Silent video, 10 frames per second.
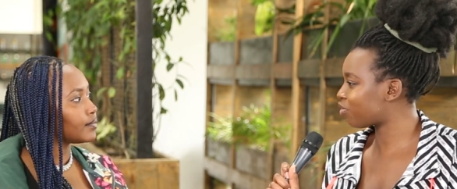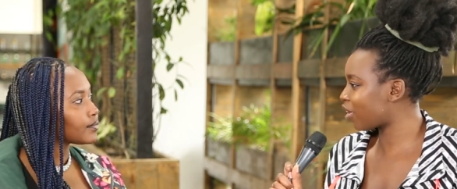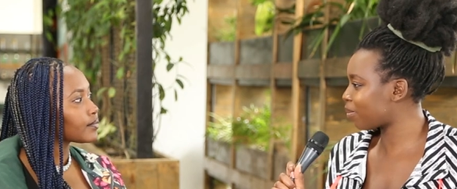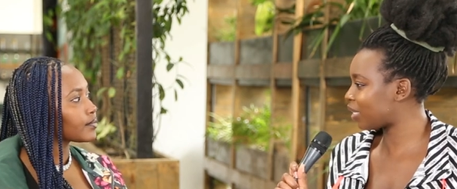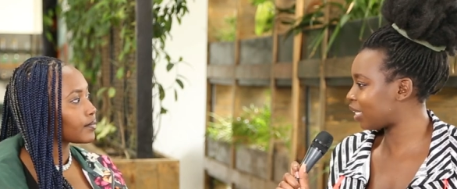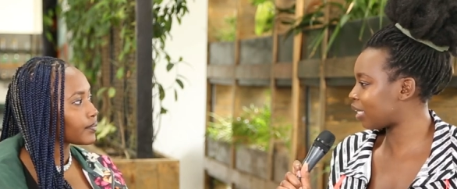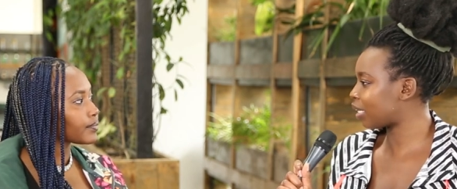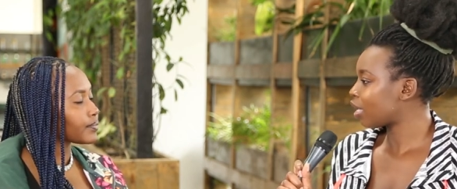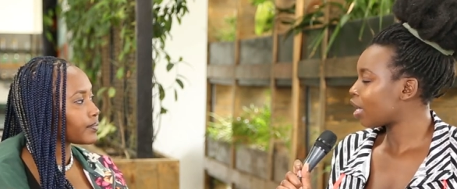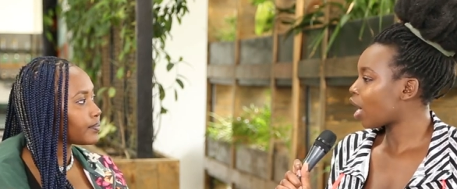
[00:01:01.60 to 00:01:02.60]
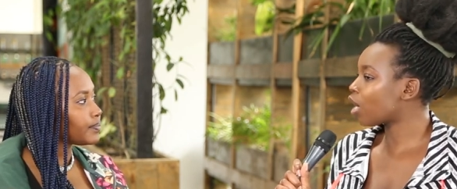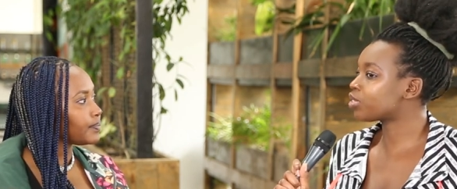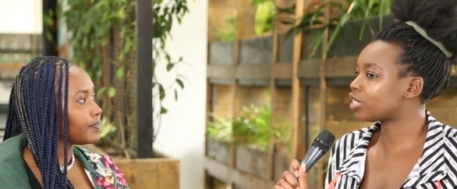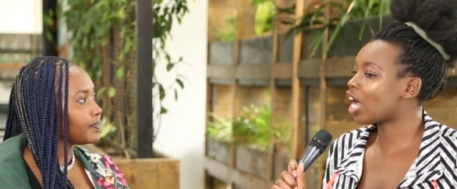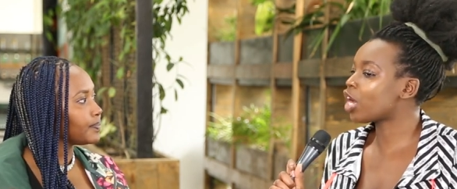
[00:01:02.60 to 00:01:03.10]
Speaker 1: your family?
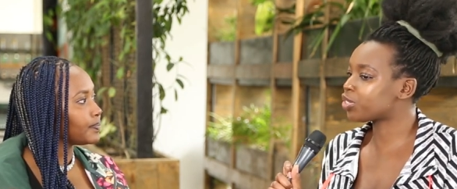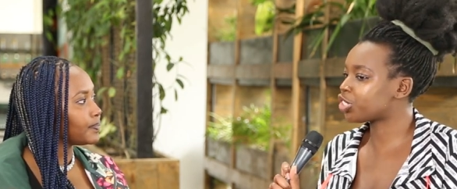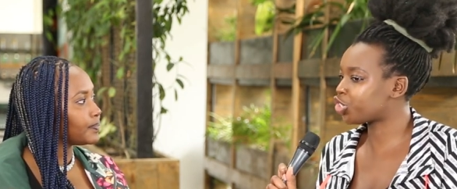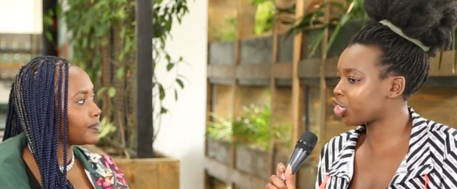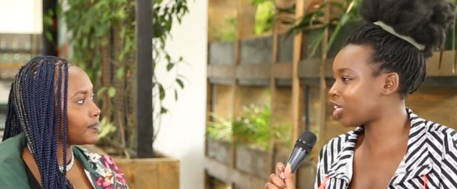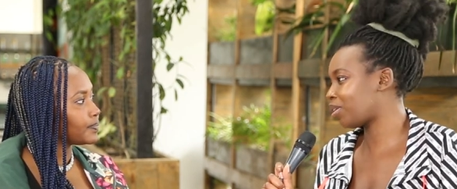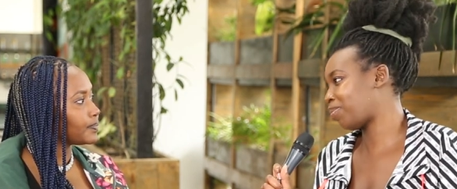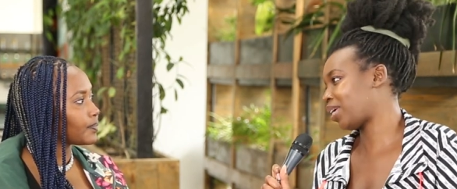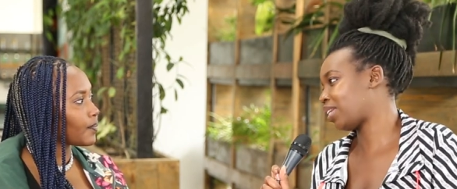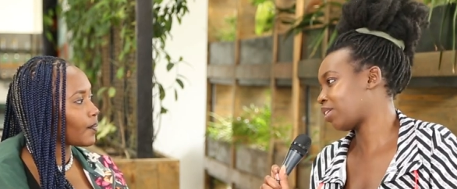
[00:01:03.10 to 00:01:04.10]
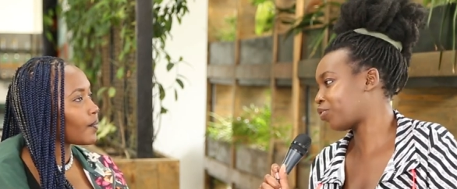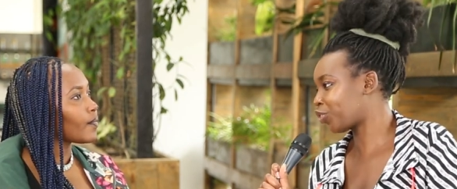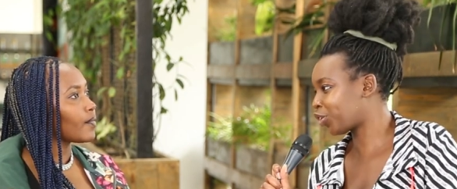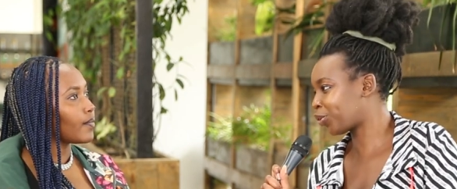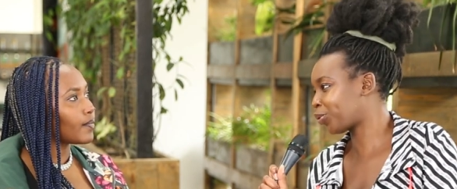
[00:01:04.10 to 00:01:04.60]
How's the, how's the journey been for
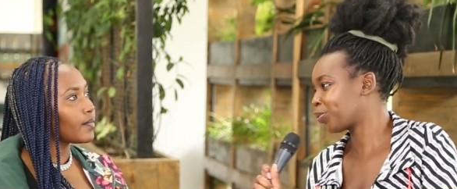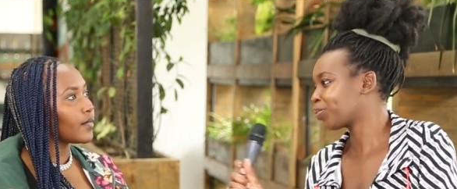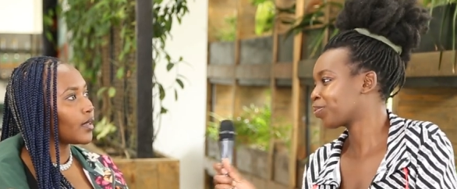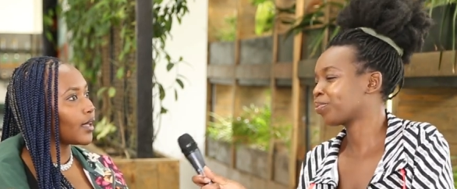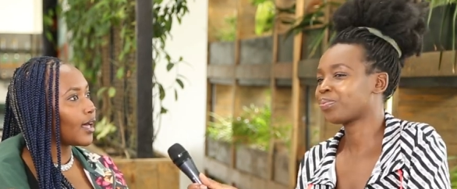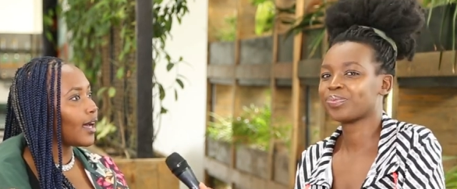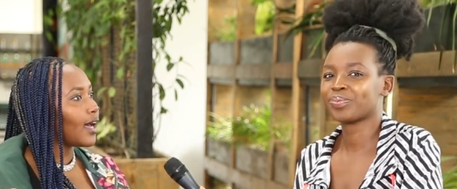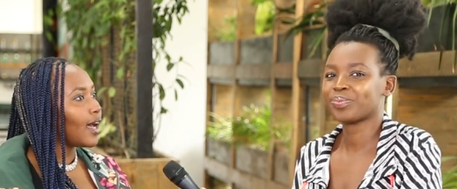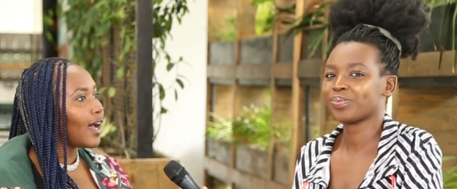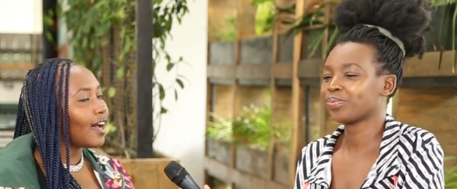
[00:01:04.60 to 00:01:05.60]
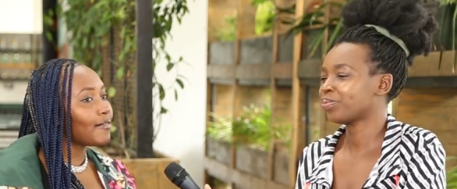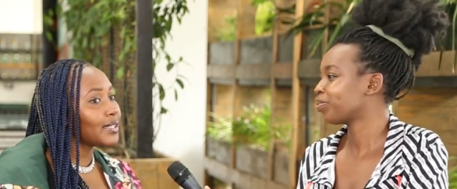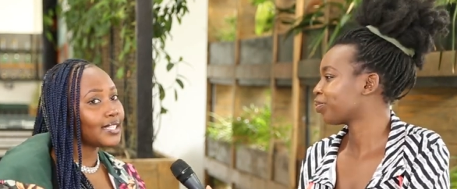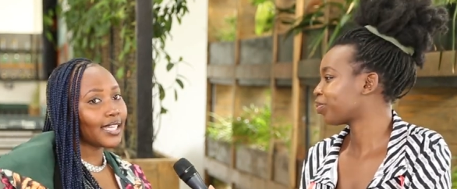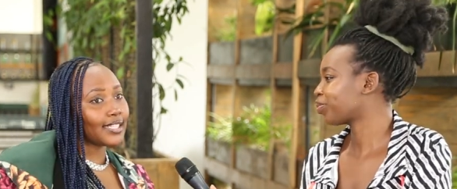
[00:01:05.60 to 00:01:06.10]
you?
Speaker 2: Yeah, I've
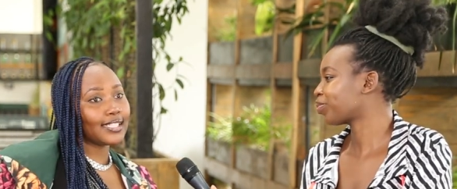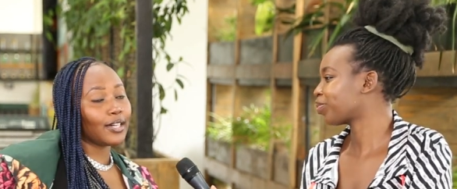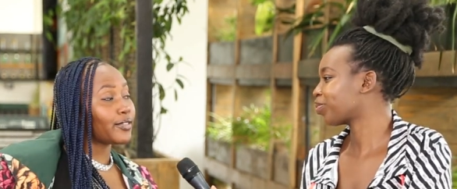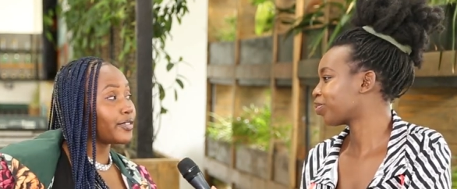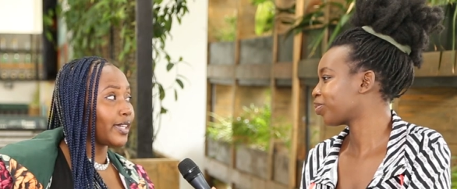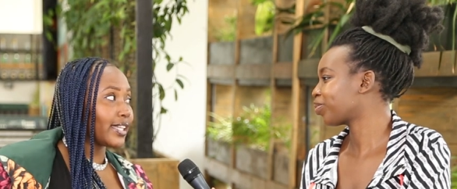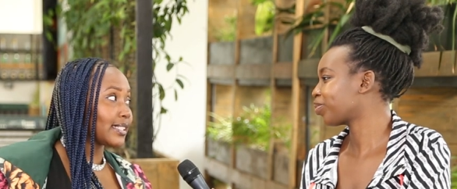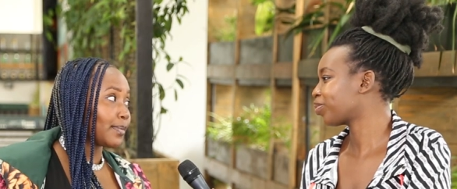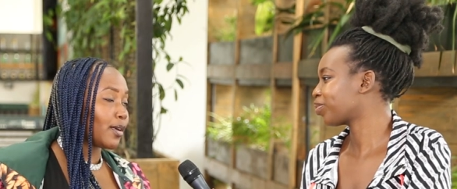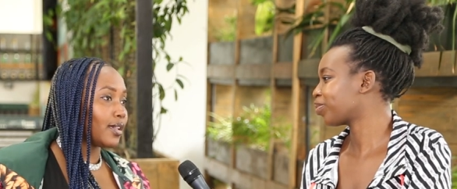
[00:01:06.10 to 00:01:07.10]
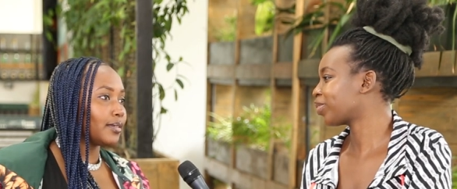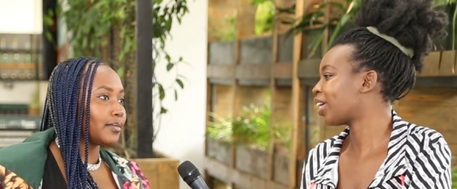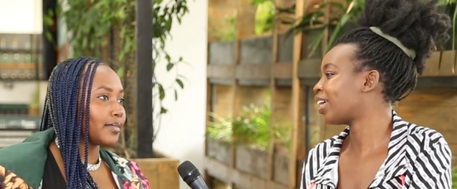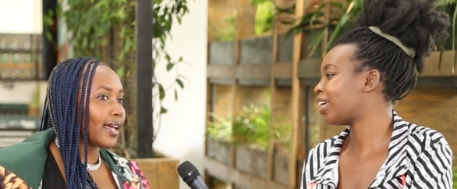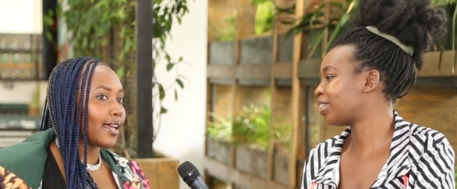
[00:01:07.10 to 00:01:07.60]
been singing since I was really small.
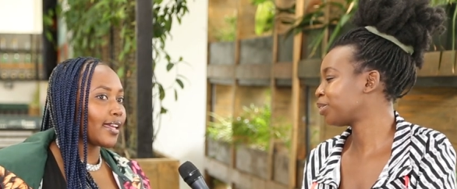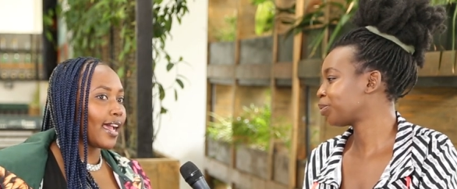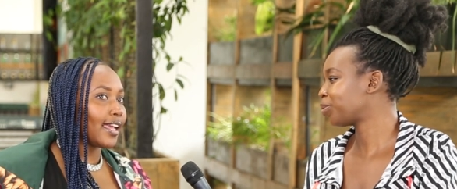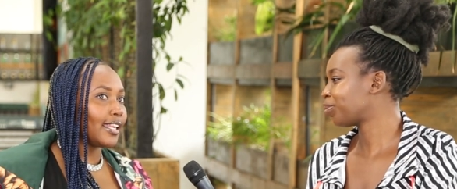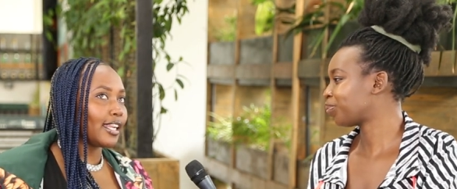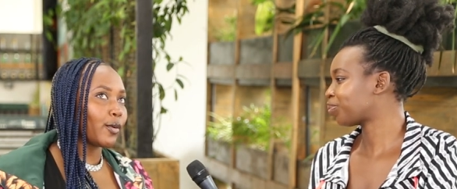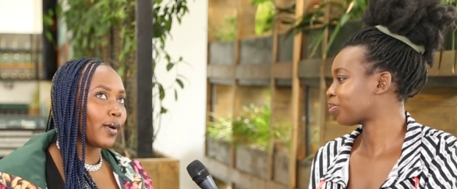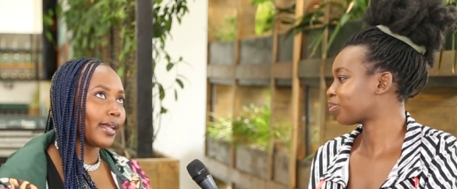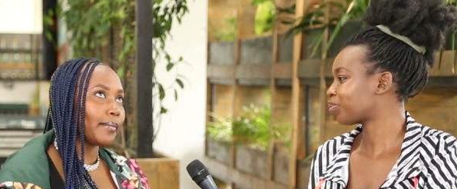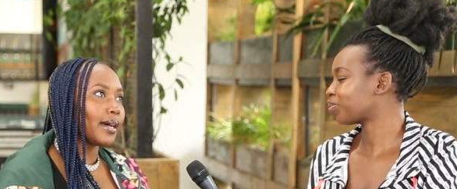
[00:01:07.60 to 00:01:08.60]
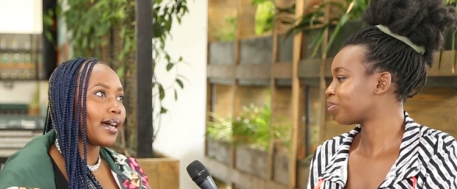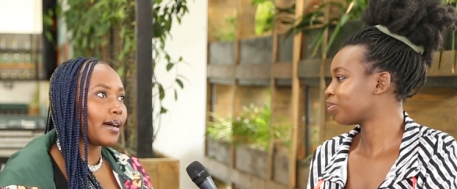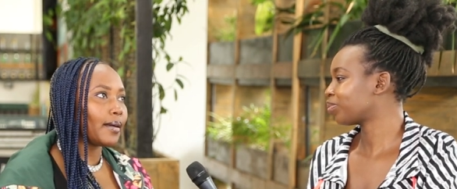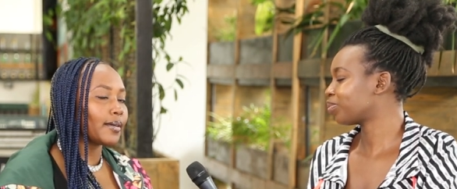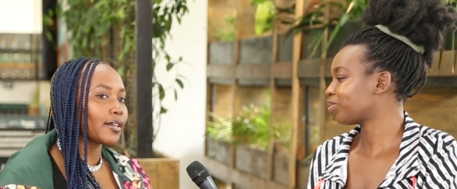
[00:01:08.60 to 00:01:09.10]
Like,
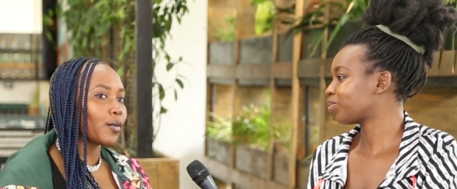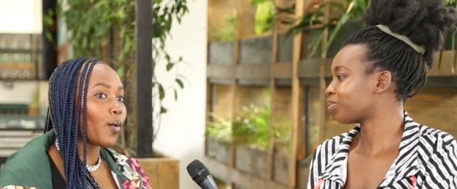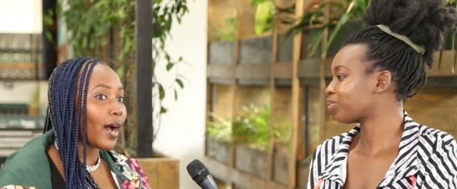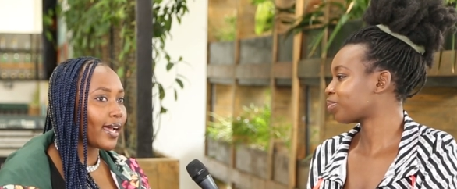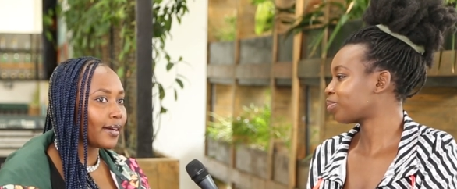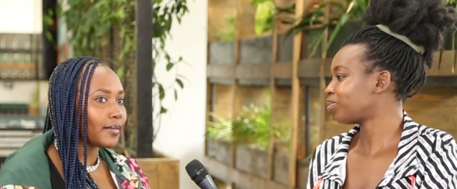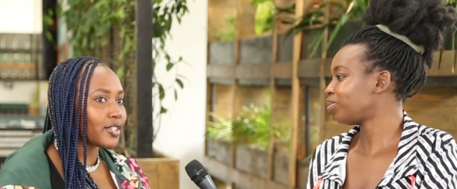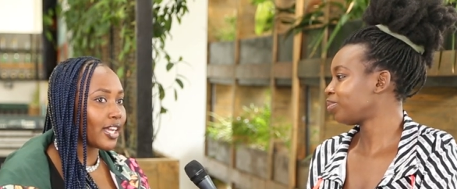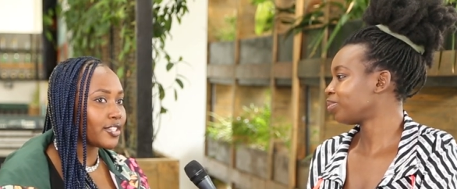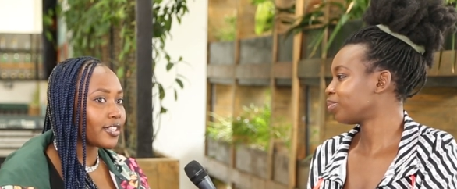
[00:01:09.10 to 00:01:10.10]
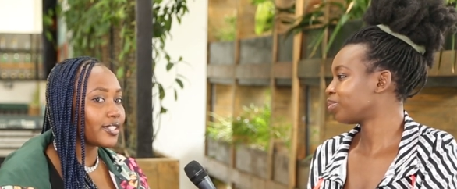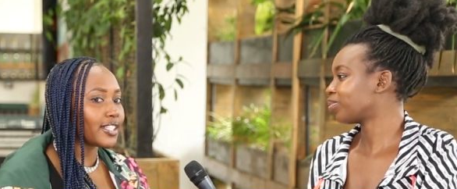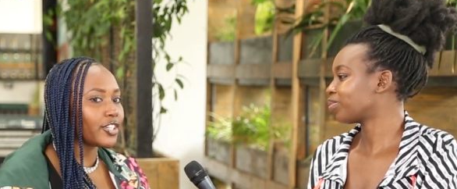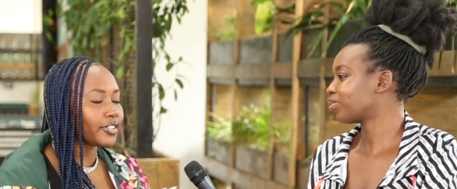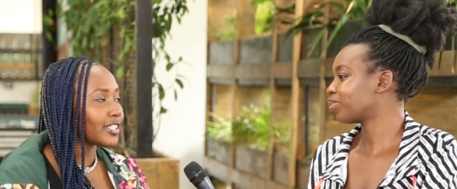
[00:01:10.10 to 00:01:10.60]
nilikuwa choir, church. There's a
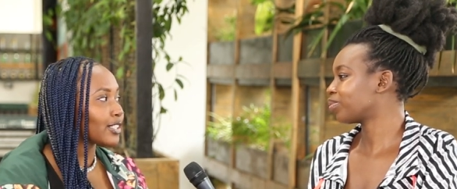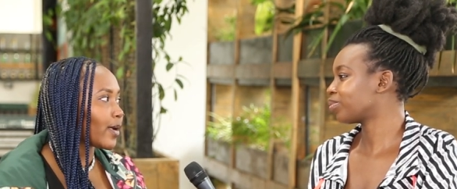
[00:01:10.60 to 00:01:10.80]
children's